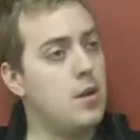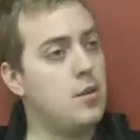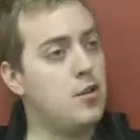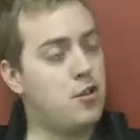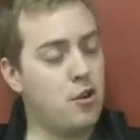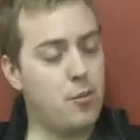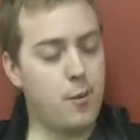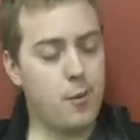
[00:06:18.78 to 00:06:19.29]

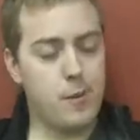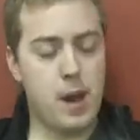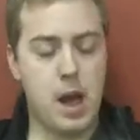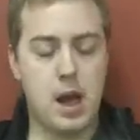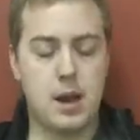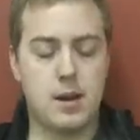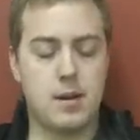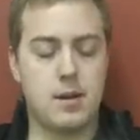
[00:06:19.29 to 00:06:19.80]

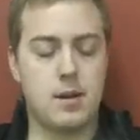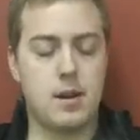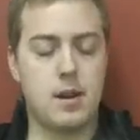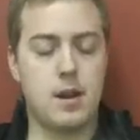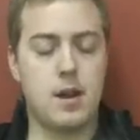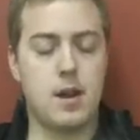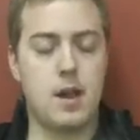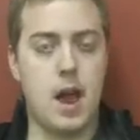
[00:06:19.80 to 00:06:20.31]
Superman
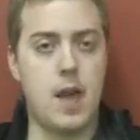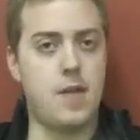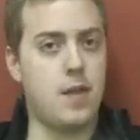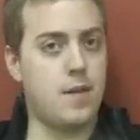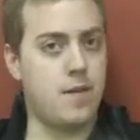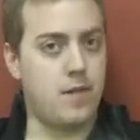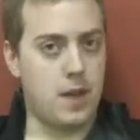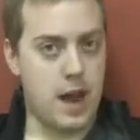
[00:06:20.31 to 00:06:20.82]
and
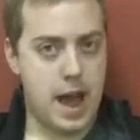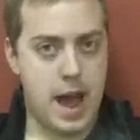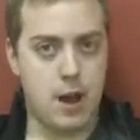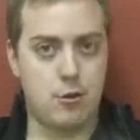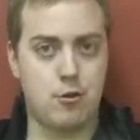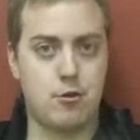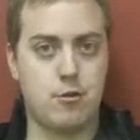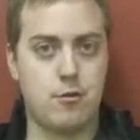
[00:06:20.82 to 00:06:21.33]
the
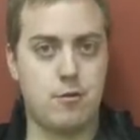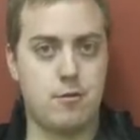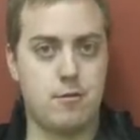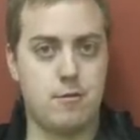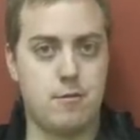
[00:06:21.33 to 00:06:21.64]
Flash.